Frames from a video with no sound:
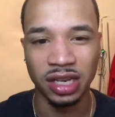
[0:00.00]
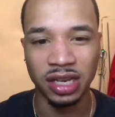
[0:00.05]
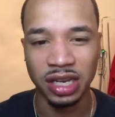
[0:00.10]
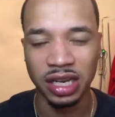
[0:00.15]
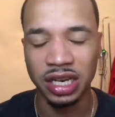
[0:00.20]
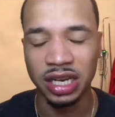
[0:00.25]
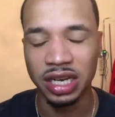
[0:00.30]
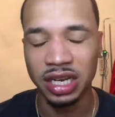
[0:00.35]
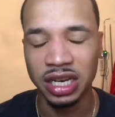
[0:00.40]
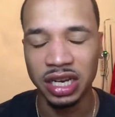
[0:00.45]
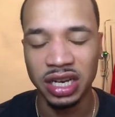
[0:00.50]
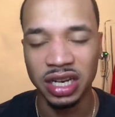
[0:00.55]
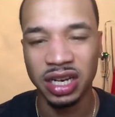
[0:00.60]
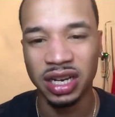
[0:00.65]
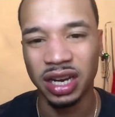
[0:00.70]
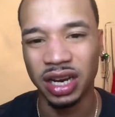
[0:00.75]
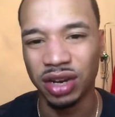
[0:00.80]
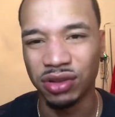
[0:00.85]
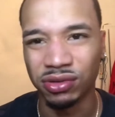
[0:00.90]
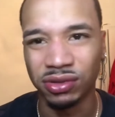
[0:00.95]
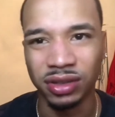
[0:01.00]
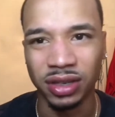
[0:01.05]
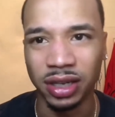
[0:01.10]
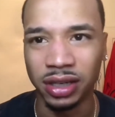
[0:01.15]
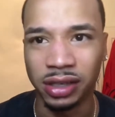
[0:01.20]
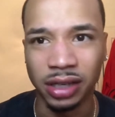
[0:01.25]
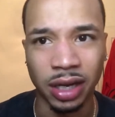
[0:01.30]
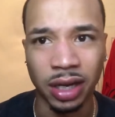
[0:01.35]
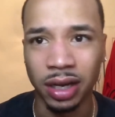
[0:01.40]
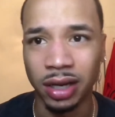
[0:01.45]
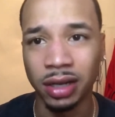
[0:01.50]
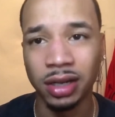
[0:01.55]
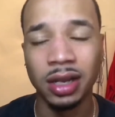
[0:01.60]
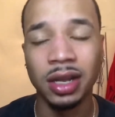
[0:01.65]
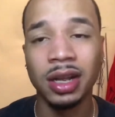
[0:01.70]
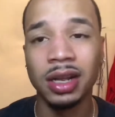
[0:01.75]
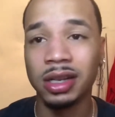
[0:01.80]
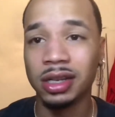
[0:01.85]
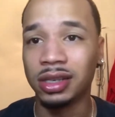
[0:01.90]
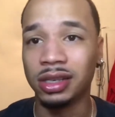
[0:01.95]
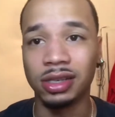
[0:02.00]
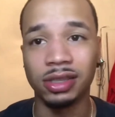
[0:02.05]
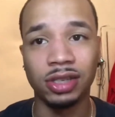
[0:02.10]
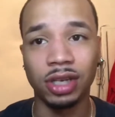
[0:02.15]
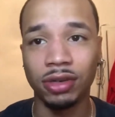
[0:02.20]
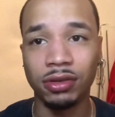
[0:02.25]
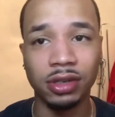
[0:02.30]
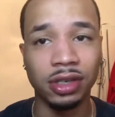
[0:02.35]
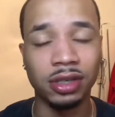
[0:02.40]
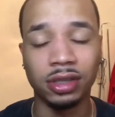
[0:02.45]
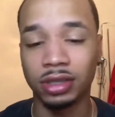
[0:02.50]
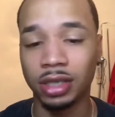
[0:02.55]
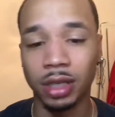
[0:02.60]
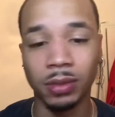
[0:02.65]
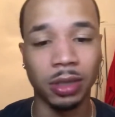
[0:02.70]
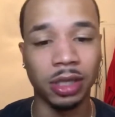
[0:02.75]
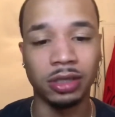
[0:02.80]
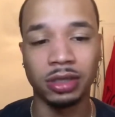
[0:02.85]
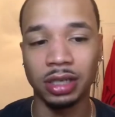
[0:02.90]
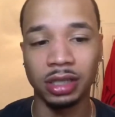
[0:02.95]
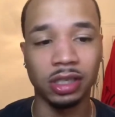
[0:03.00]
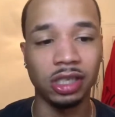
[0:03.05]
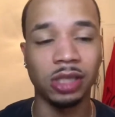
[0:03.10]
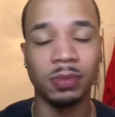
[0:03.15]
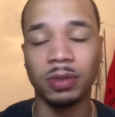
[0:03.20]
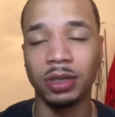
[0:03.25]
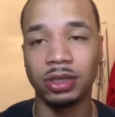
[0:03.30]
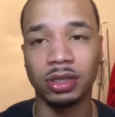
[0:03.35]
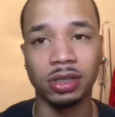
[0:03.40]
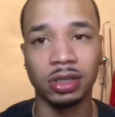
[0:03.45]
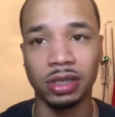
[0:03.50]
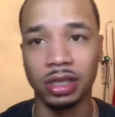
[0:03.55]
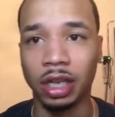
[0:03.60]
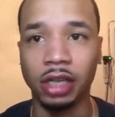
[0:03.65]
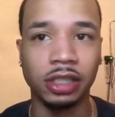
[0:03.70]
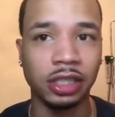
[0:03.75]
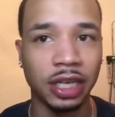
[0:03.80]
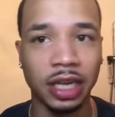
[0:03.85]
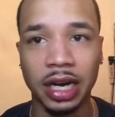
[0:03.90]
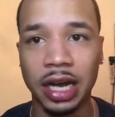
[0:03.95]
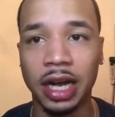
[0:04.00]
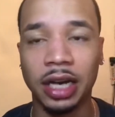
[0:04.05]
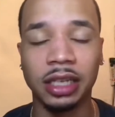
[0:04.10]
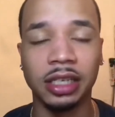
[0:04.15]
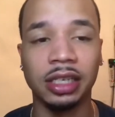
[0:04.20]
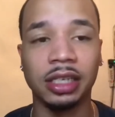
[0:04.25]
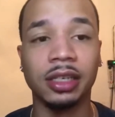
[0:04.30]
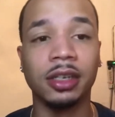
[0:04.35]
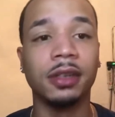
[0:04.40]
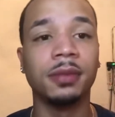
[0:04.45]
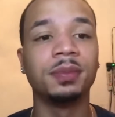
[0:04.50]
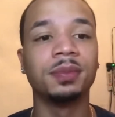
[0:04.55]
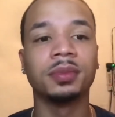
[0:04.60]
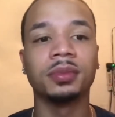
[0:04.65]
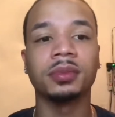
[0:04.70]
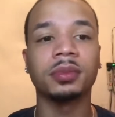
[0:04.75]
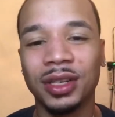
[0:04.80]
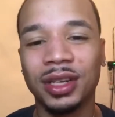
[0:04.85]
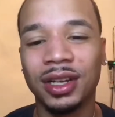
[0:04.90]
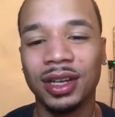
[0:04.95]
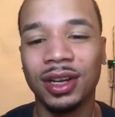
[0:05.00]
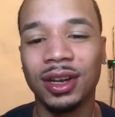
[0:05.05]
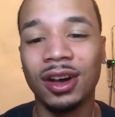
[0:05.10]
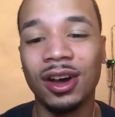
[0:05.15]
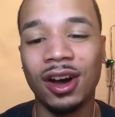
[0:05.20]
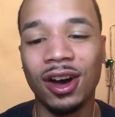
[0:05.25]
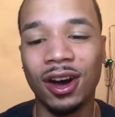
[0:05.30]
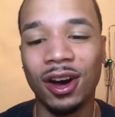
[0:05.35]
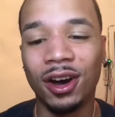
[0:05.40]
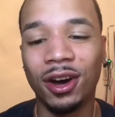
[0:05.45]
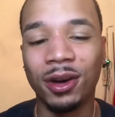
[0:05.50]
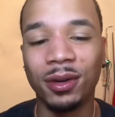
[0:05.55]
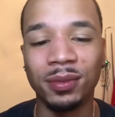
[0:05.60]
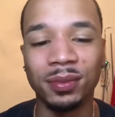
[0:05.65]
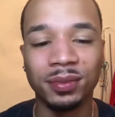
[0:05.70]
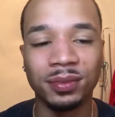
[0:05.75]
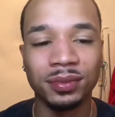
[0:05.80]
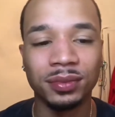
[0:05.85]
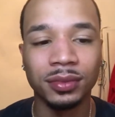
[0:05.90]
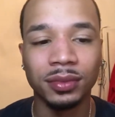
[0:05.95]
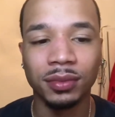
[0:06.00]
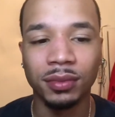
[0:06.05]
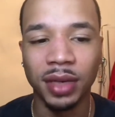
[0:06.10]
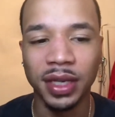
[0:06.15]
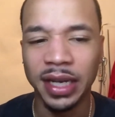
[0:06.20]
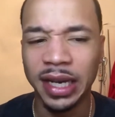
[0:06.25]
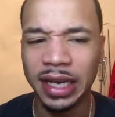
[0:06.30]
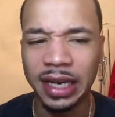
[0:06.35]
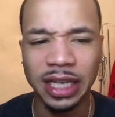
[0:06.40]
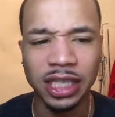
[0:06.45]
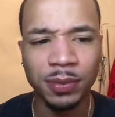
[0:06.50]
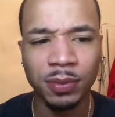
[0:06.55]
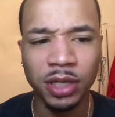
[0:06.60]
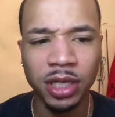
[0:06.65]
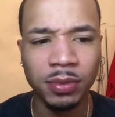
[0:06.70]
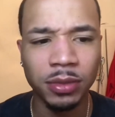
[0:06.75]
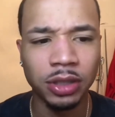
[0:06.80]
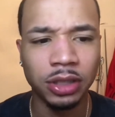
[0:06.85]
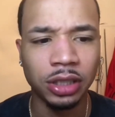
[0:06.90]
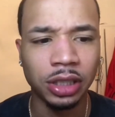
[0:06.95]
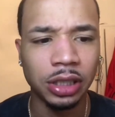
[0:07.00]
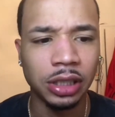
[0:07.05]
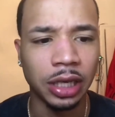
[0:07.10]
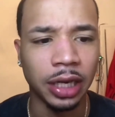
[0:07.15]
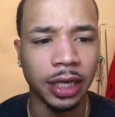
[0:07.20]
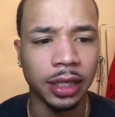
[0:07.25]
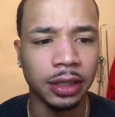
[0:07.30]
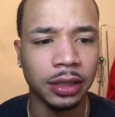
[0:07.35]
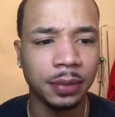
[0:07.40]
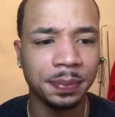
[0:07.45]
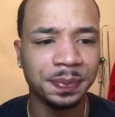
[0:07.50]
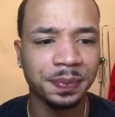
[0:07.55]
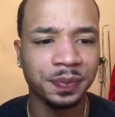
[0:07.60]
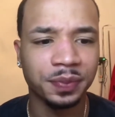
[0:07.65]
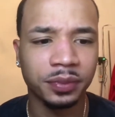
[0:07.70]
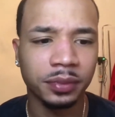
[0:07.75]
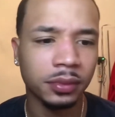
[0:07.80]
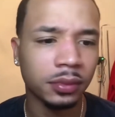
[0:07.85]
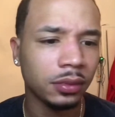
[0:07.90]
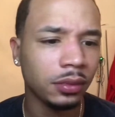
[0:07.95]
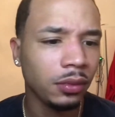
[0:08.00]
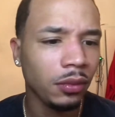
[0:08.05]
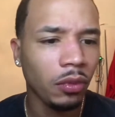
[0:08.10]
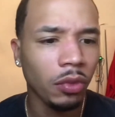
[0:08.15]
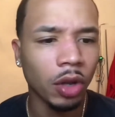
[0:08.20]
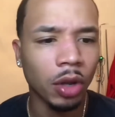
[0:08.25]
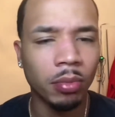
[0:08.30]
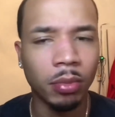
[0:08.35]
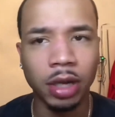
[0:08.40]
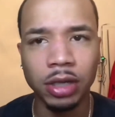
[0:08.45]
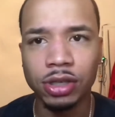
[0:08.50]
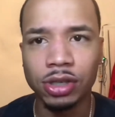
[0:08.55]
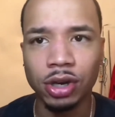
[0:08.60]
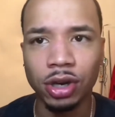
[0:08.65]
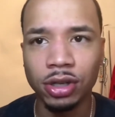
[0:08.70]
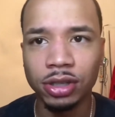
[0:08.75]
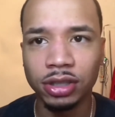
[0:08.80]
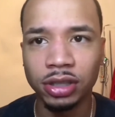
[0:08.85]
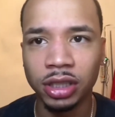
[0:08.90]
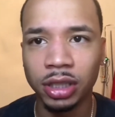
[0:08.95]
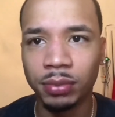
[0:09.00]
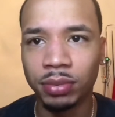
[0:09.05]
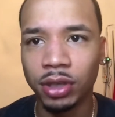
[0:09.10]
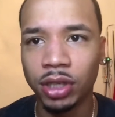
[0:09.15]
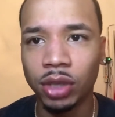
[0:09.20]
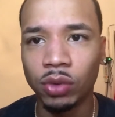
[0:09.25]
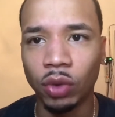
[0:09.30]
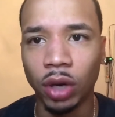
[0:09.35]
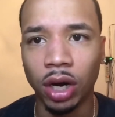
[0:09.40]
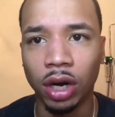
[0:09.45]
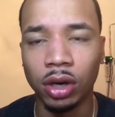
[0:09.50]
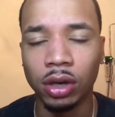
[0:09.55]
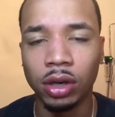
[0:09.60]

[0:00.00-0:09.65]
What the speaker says: heat, and I was like, nah, let's hurry this up. Let's take these pictures and let's get out of here. But yeah, that's pretty much it. Like, my scar is healing pretty well.